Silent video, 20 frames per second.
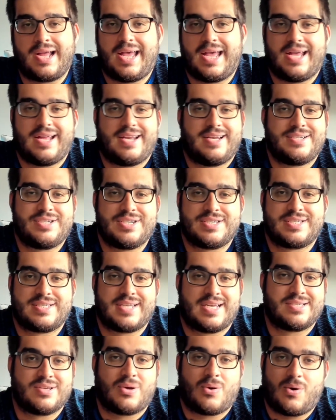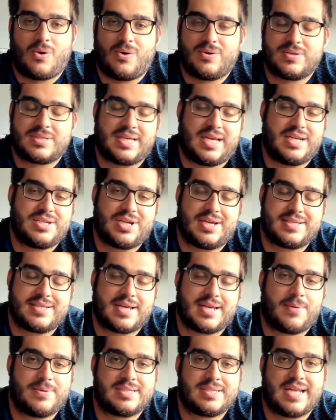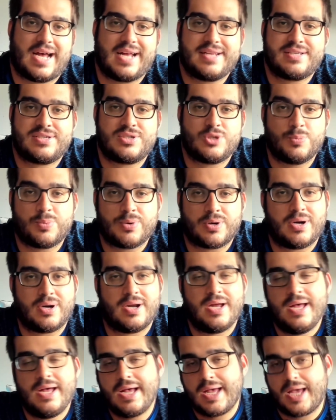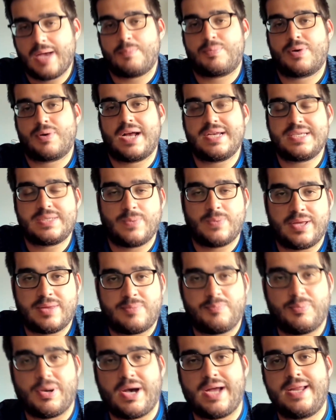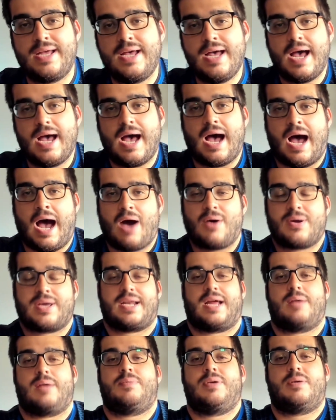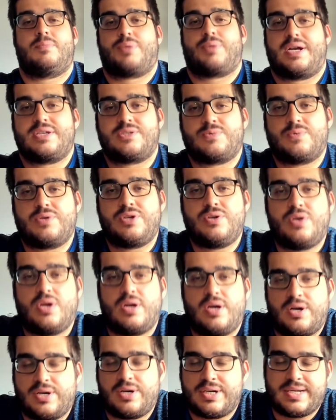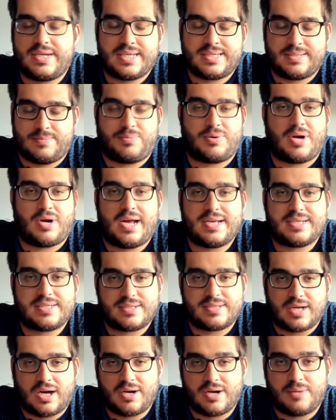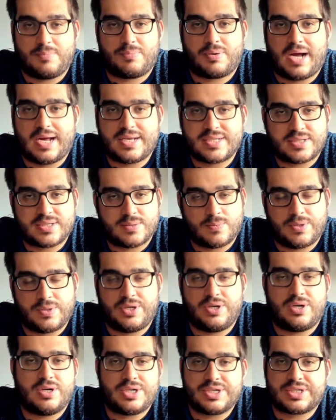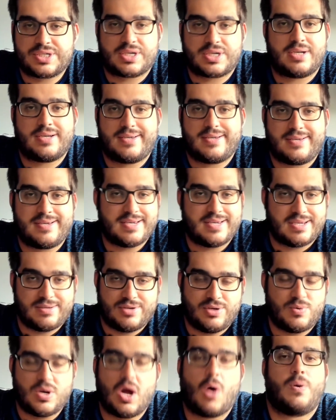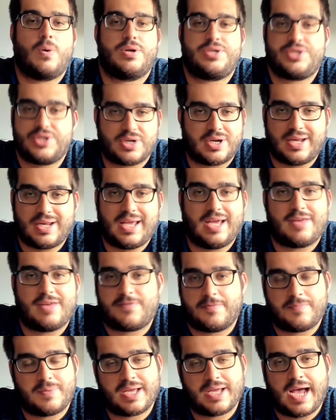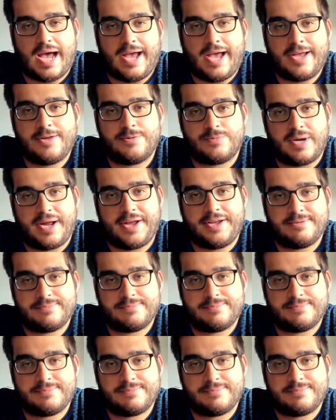And just as a whole, Sanchez, I was not super impressed with. But how can I be impressed when you are disimpressed, unimpressed, when you're just, you know what you're going to get from the guy, right?